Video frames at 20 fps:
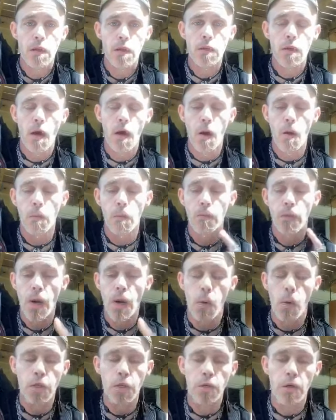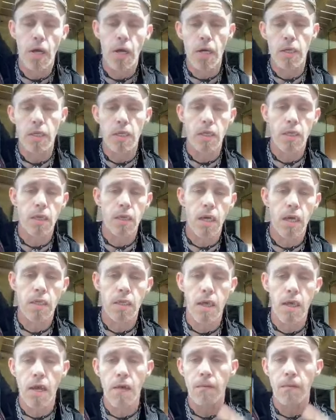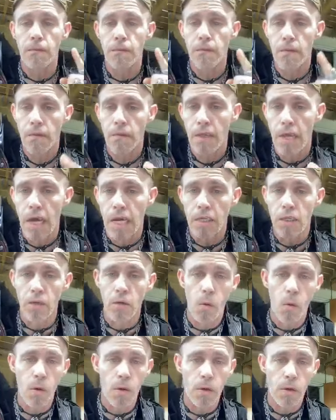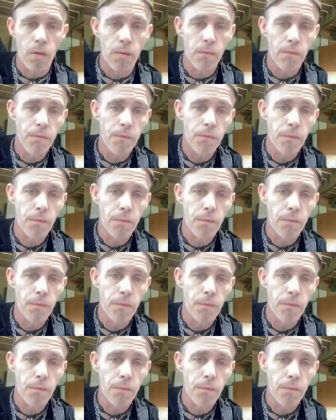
So I want you guys to stay safe. That's an order.